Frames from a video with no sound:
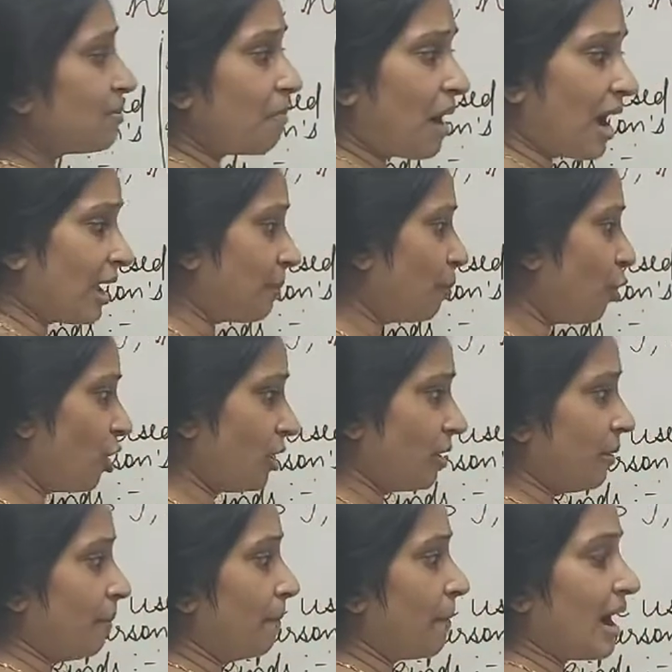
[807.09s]
my book.
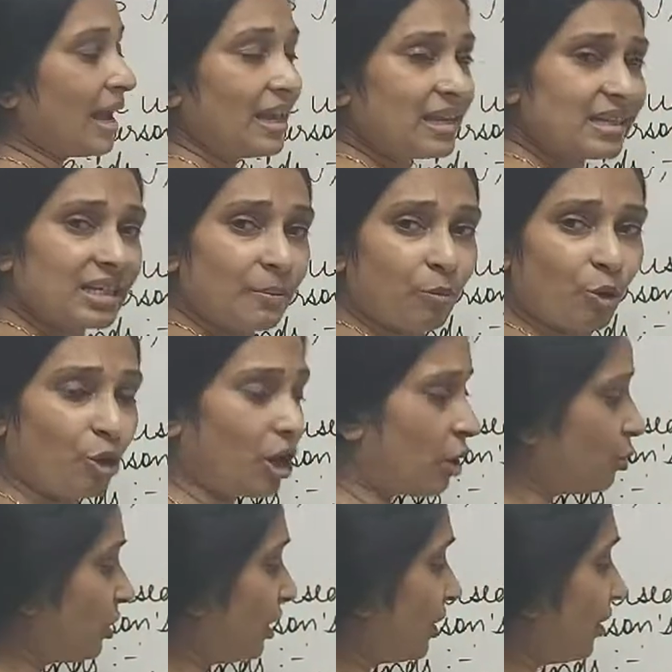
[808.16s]
My is a
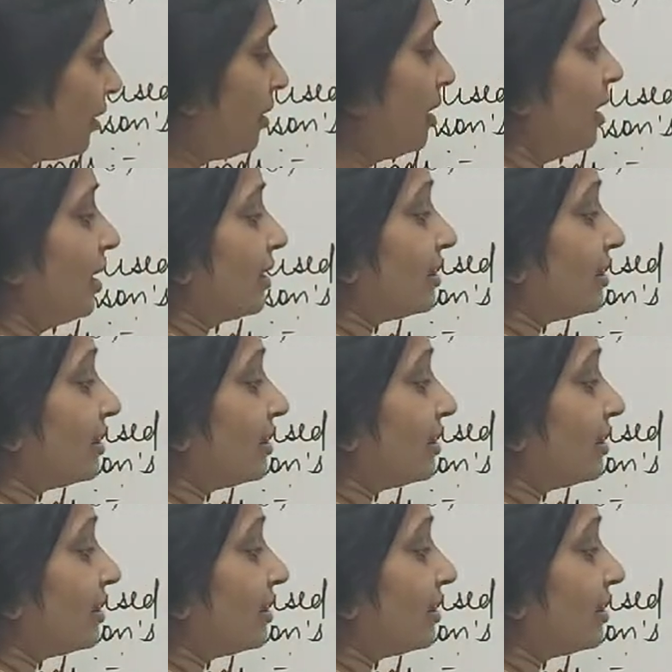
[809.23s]
pronoun here.